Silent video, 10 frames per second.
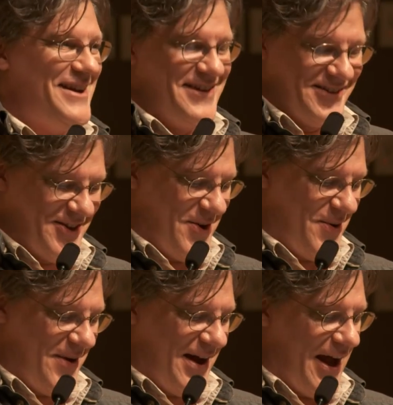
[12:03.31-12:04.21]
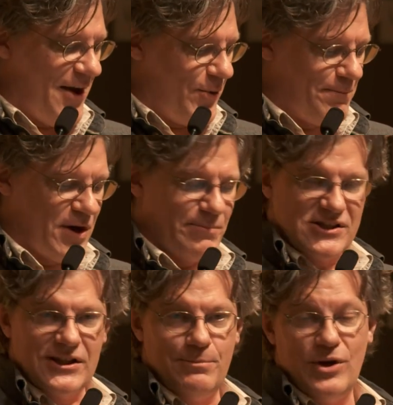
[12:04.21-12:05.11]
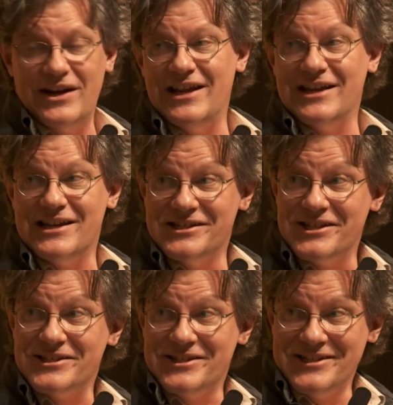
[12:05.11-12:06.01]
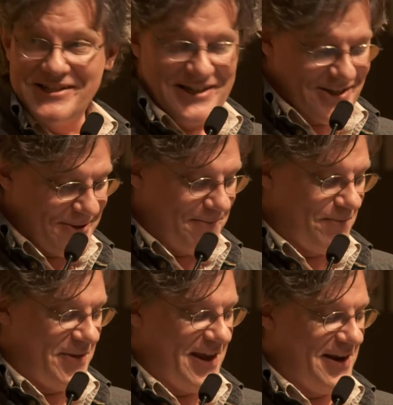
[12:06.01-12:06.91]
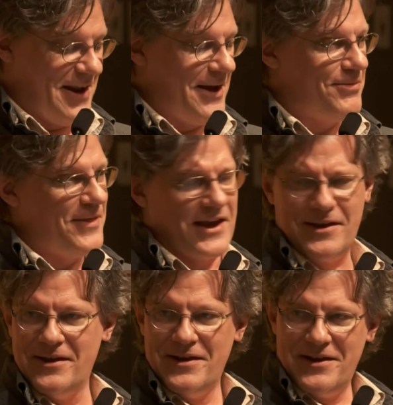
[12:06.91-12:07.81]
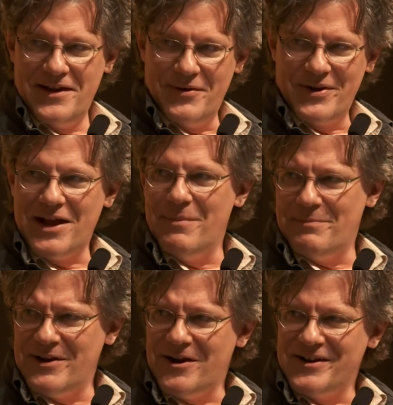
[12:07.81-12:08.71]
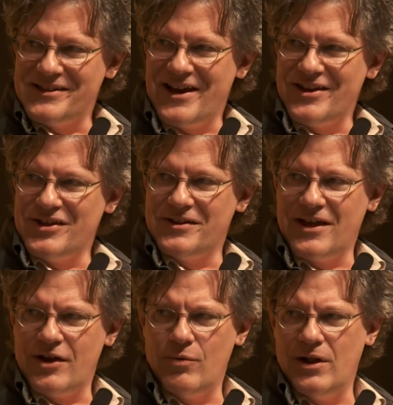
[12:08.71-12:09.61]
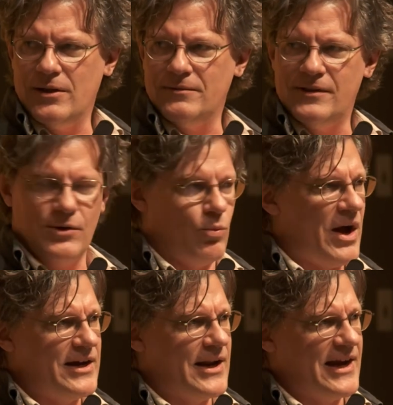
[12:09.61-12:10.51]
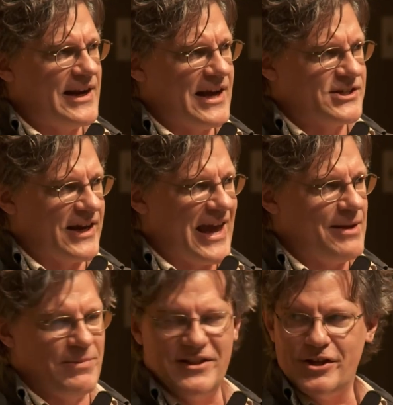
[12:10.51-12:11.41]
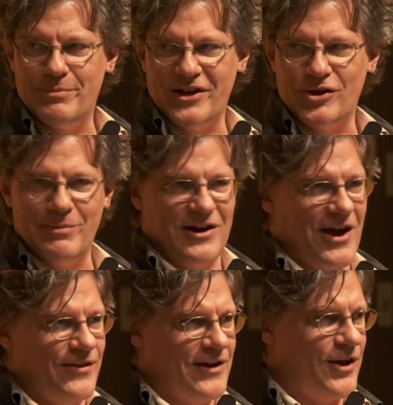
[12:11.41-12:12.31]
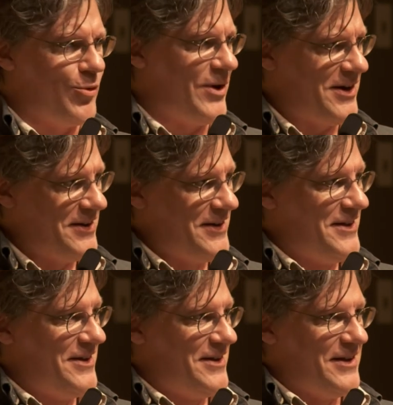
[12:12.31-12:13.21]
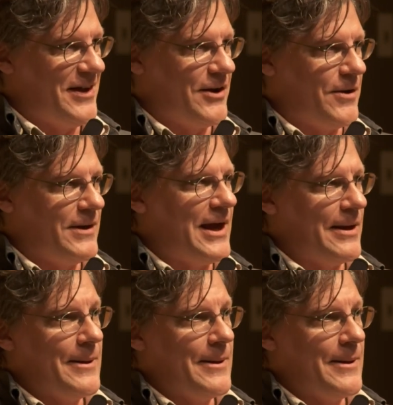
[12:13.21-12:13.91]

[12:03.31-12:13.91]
so I would purposely put in inconsistencies, and I think it would come up in our discussions like, well, the White Knight has a cape in this picture, but not in the other one. And I go, yeah.